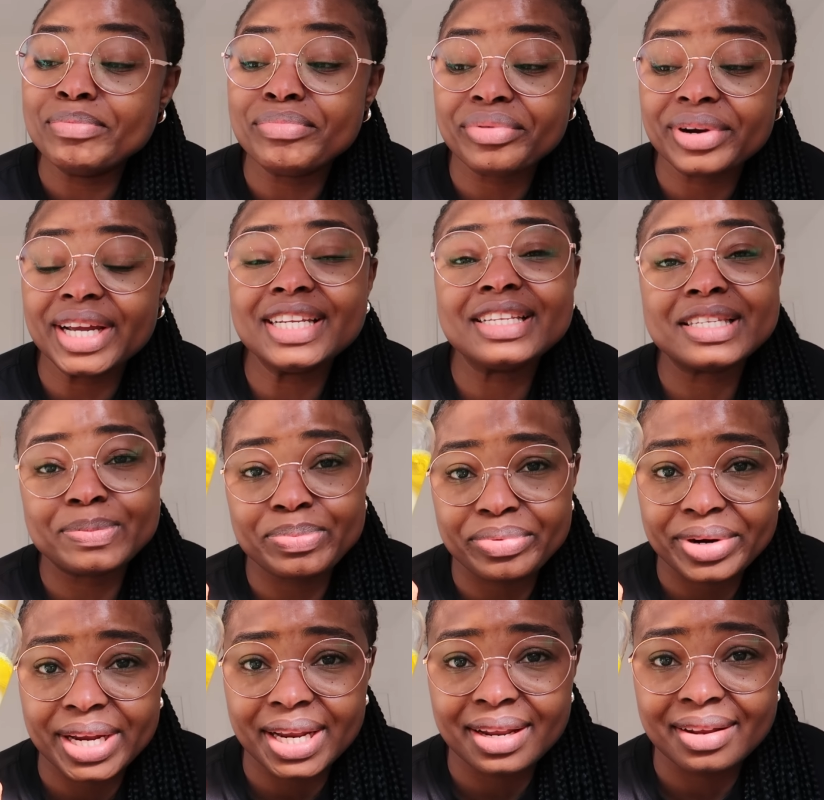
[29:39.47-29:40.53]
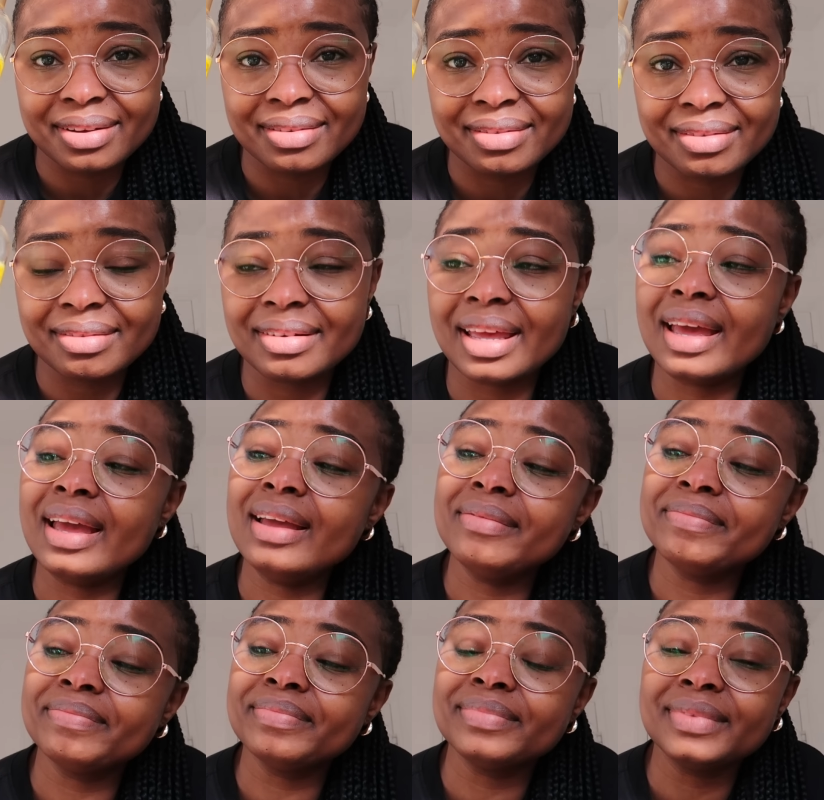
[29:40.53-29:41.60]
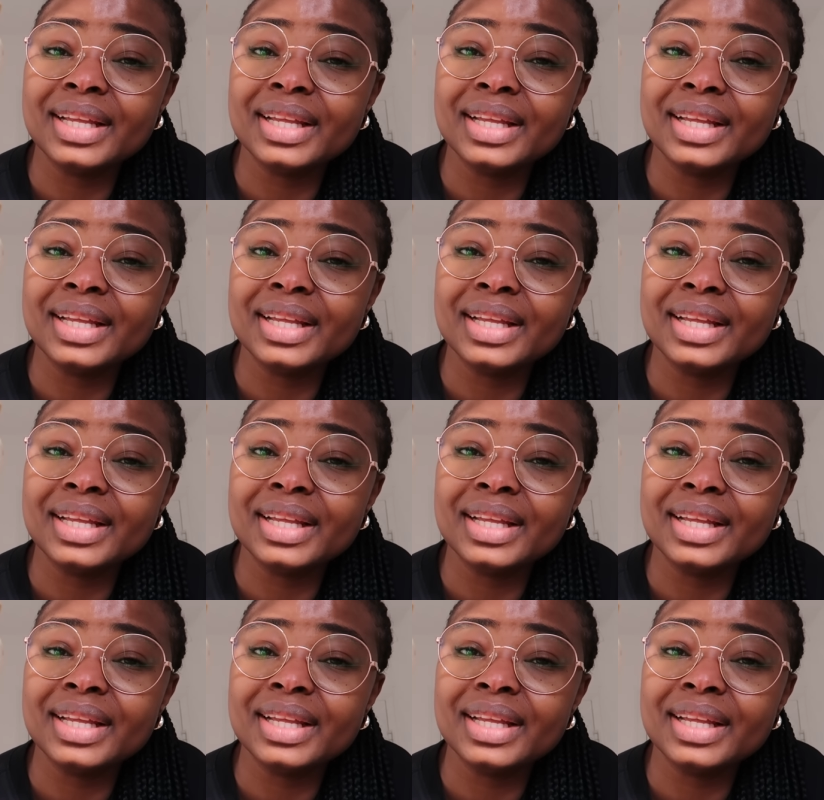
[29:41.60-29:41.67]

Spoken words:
Braid Spray. okay?